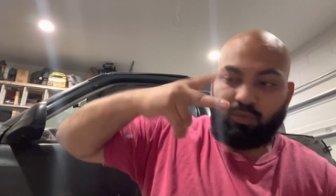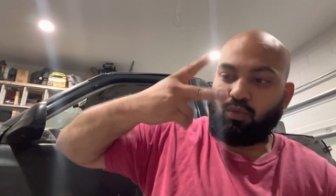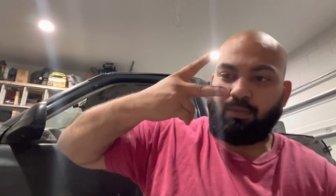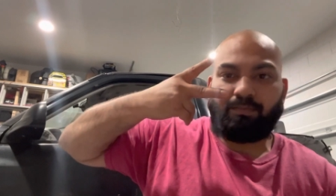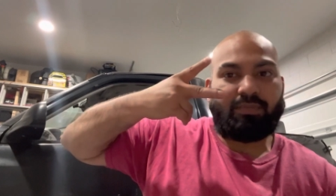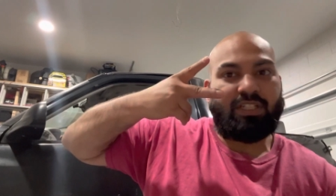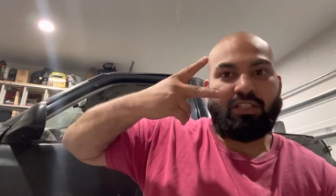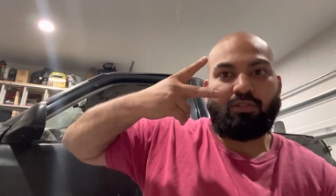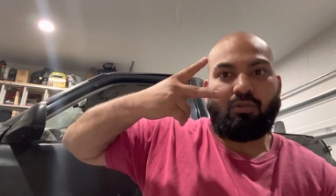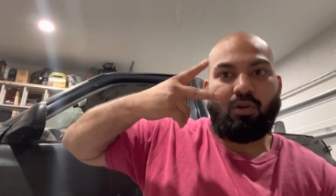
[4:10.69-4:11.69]
Whoop, did it
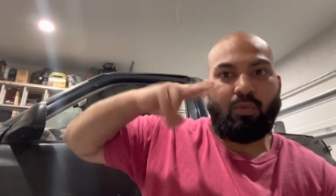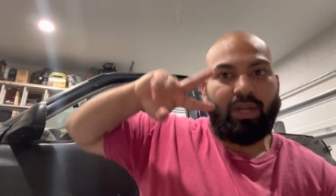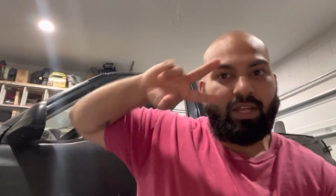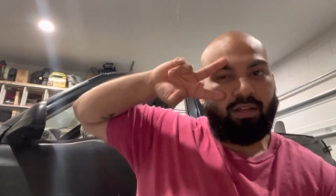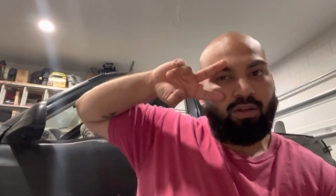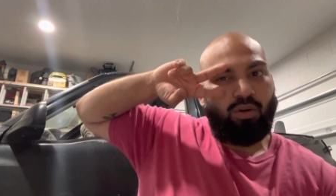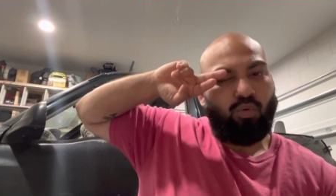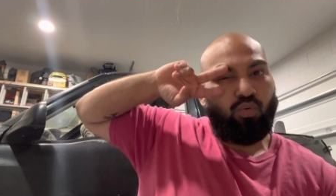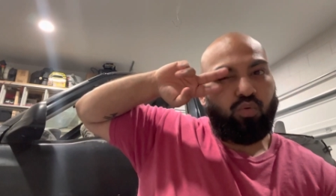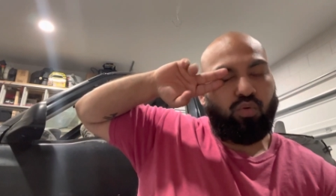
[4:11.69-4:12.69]
the wrong way.
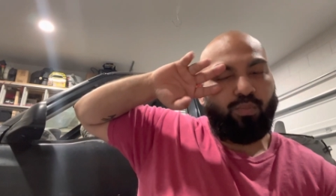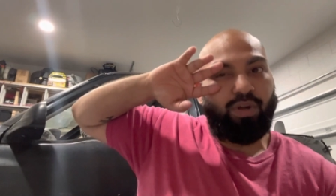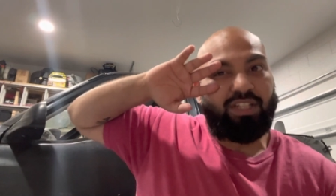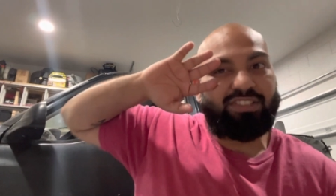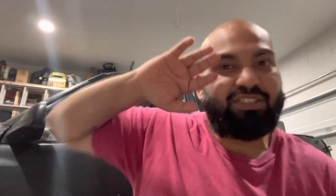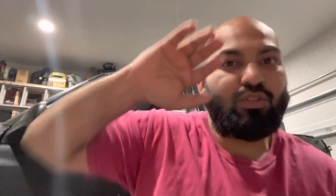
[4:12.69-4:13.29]
Peace.